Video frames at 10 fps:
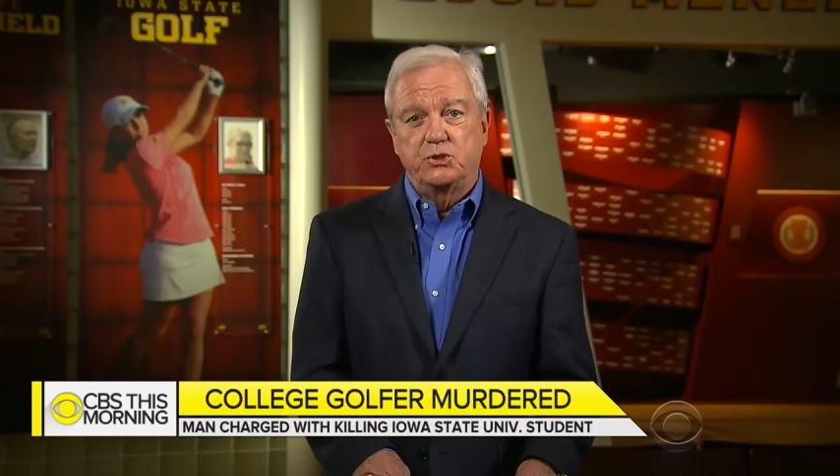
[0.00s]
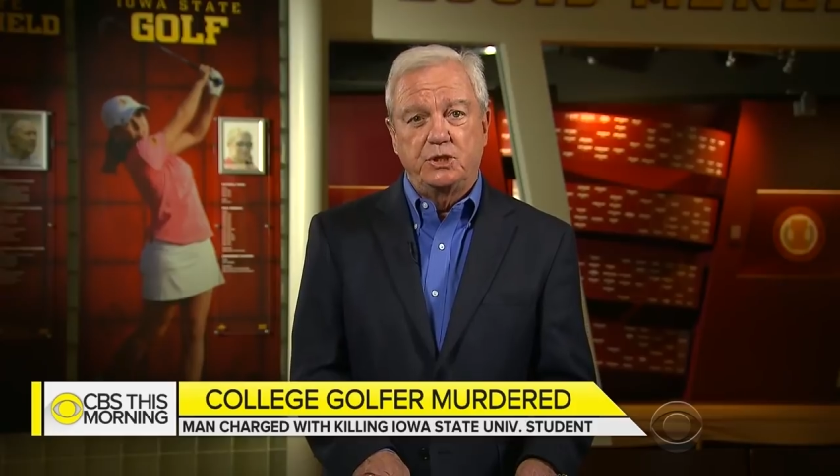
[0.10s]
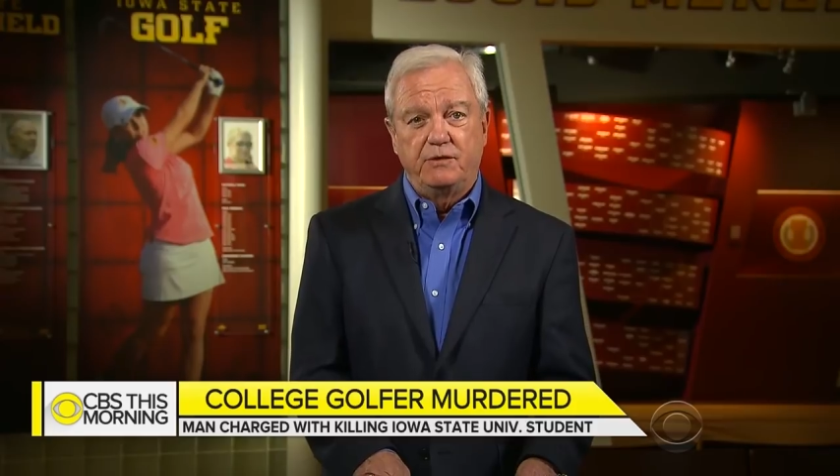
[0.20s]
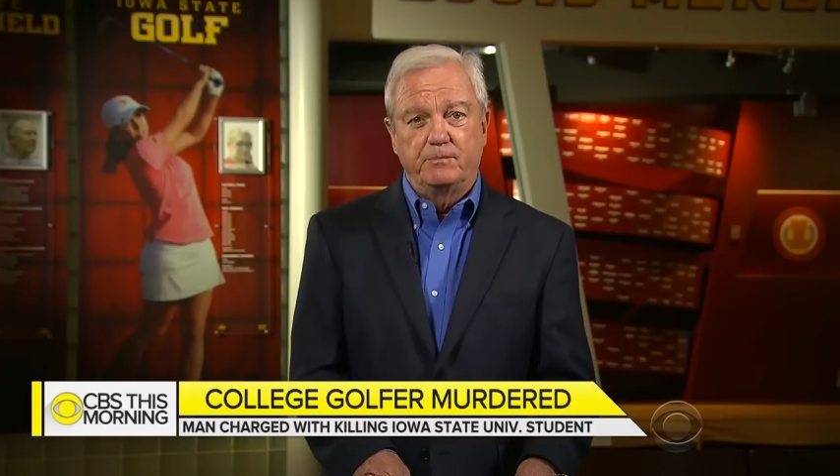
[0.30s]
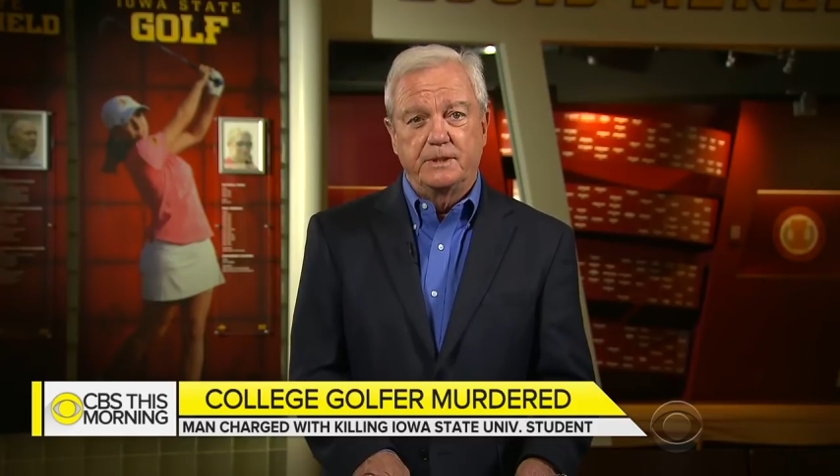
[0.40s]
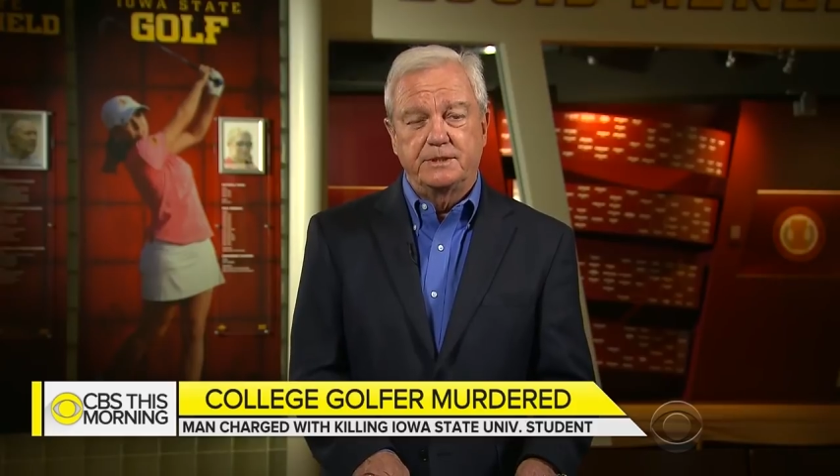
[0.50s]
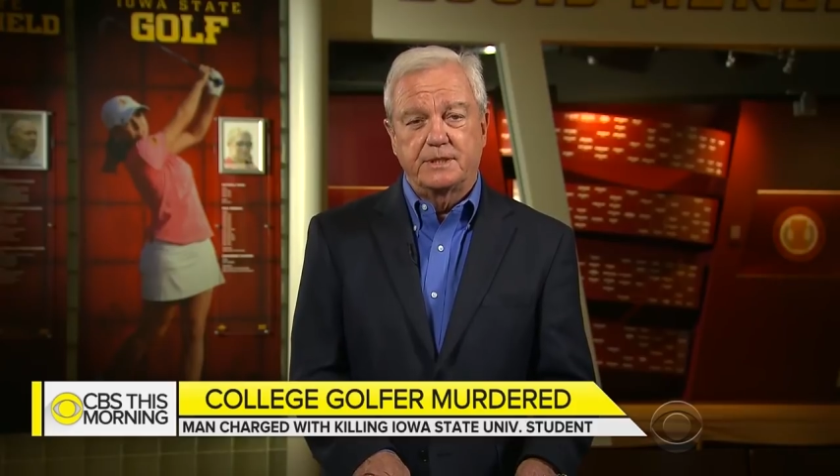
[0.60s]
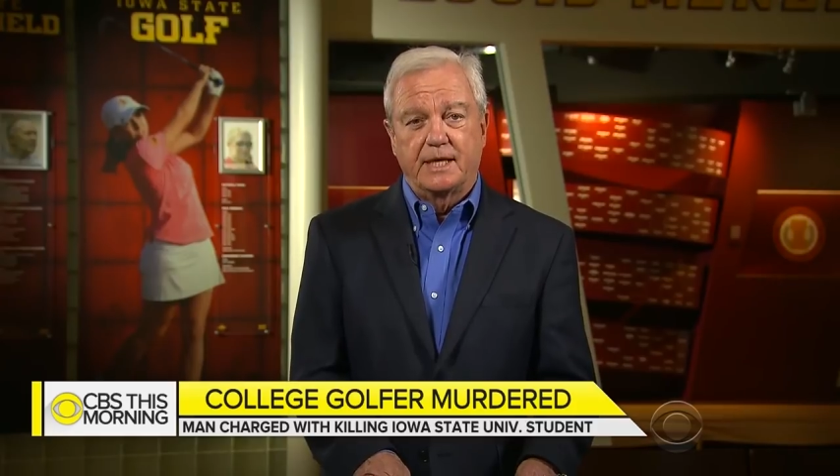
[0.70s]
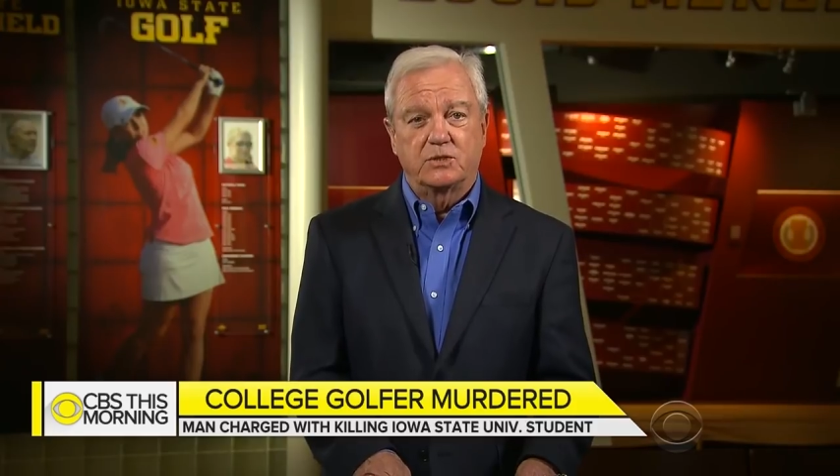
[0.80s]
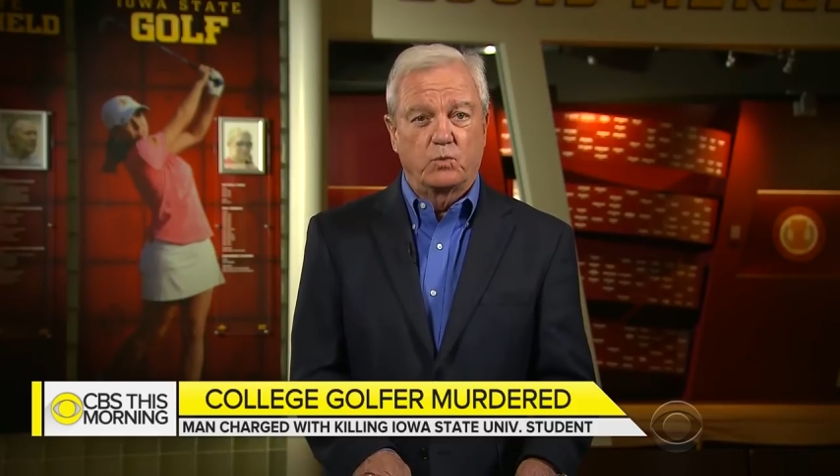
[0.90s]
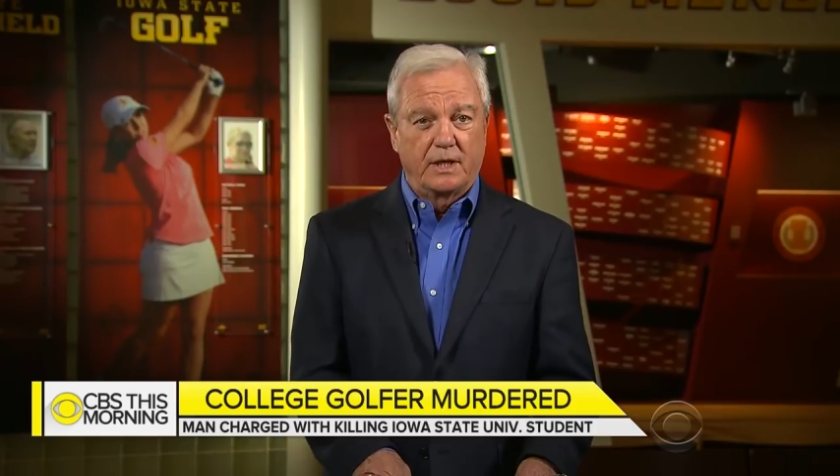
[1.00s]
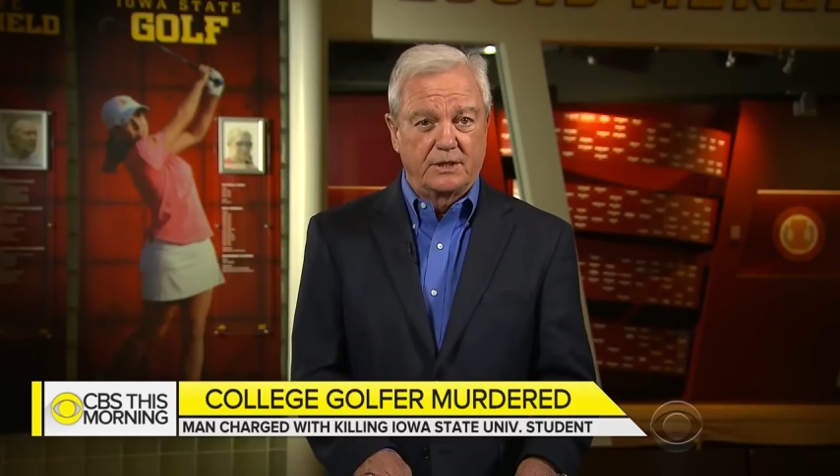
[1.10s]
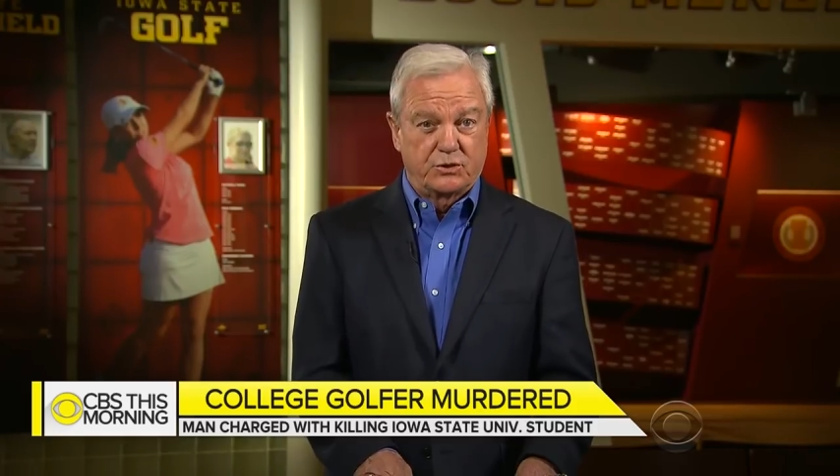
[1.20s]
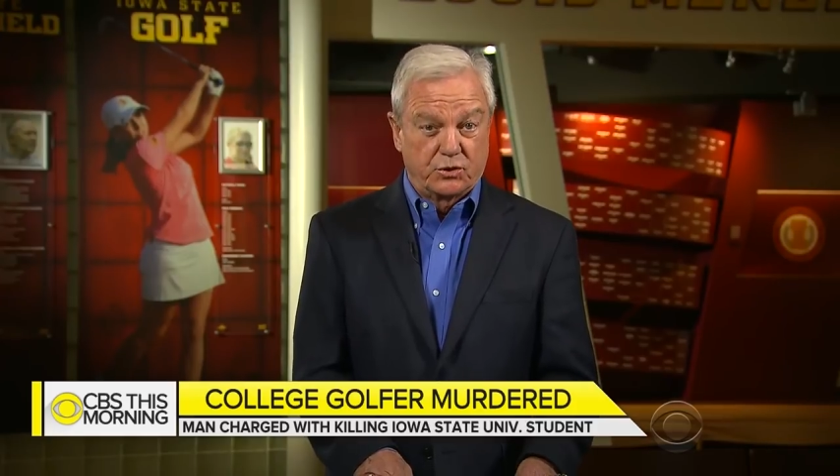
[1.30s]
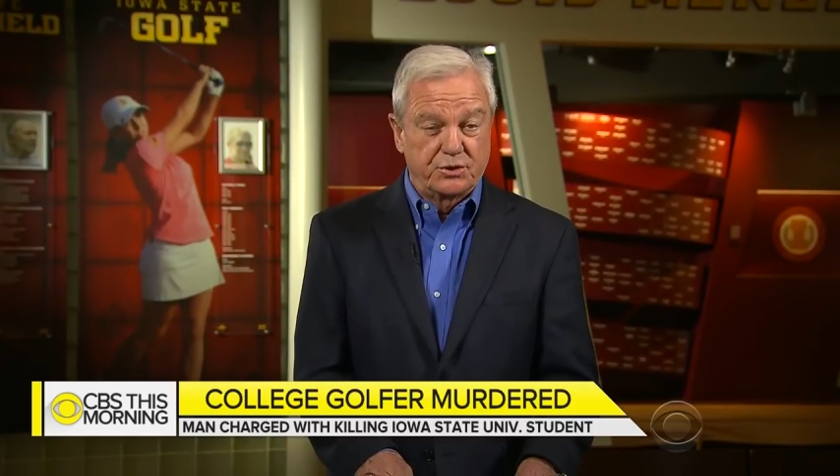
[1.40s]
achievements as
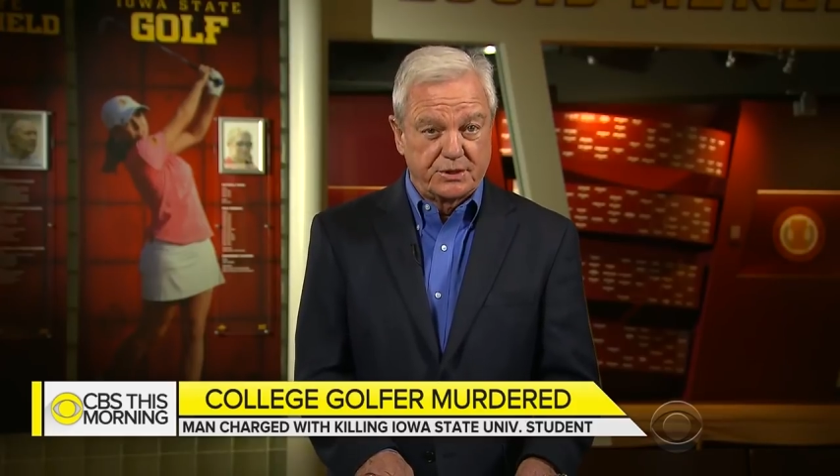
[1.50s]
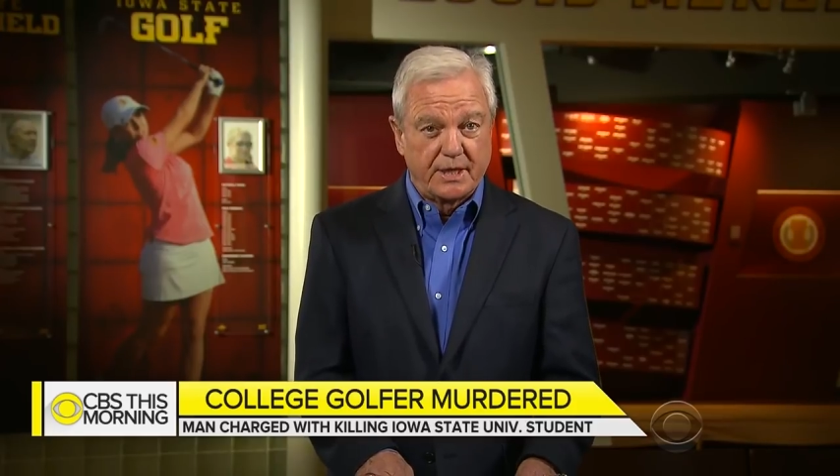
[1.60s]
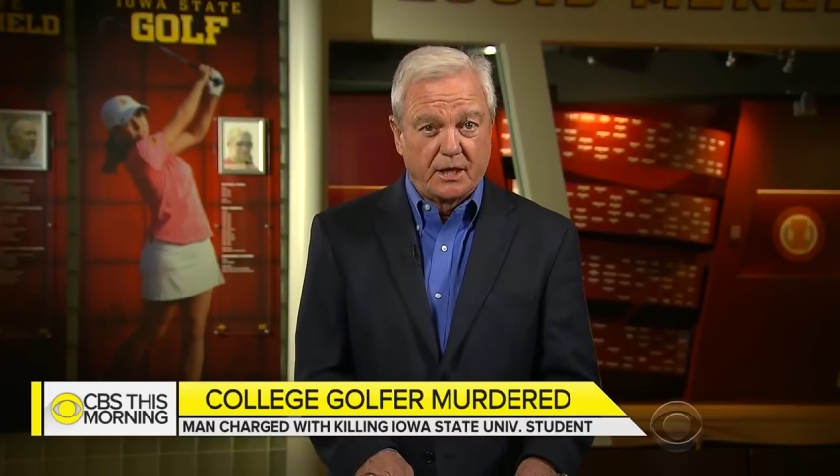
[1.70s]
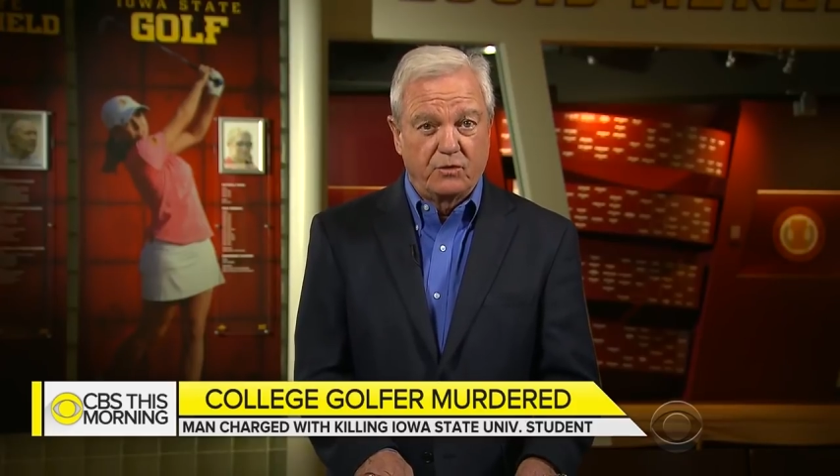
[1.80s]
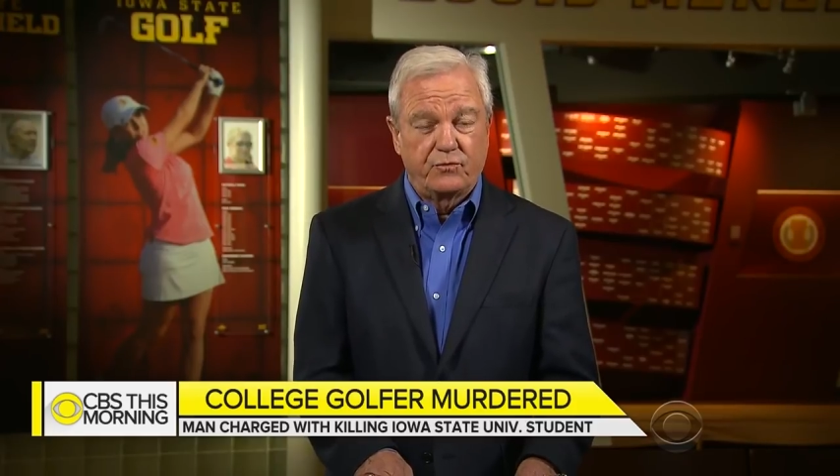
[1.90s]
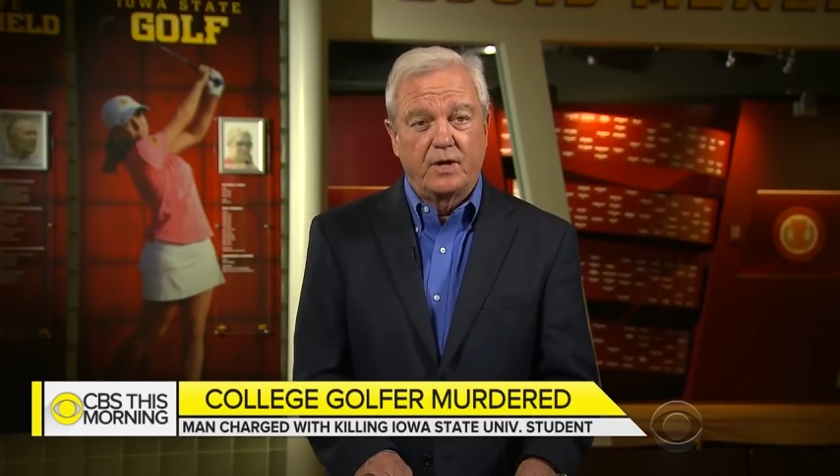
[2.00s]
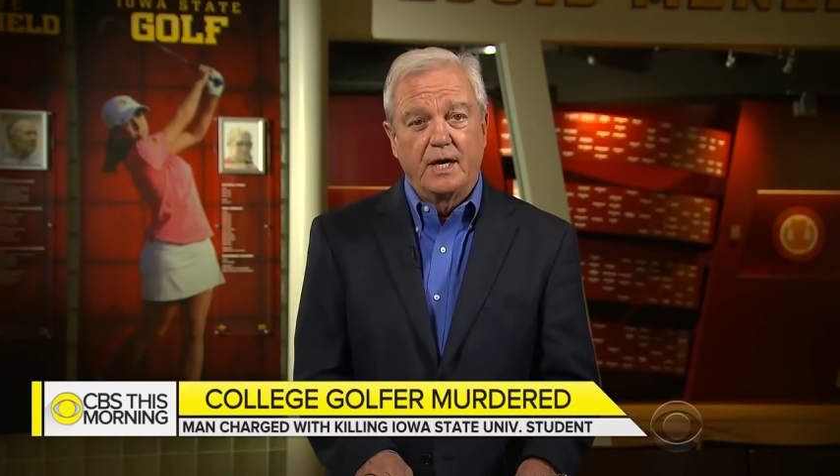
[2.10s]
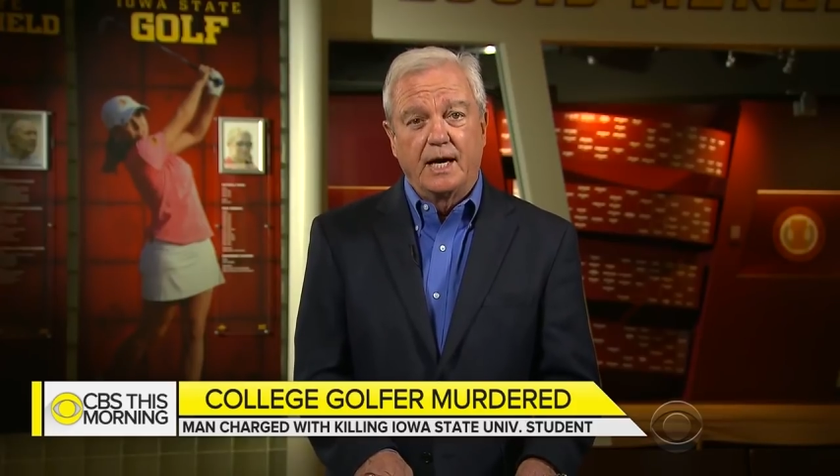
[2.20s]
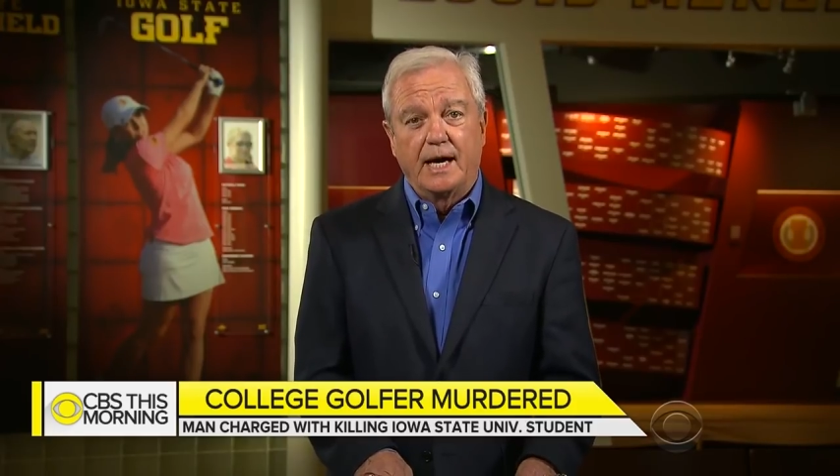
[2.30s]
well as herself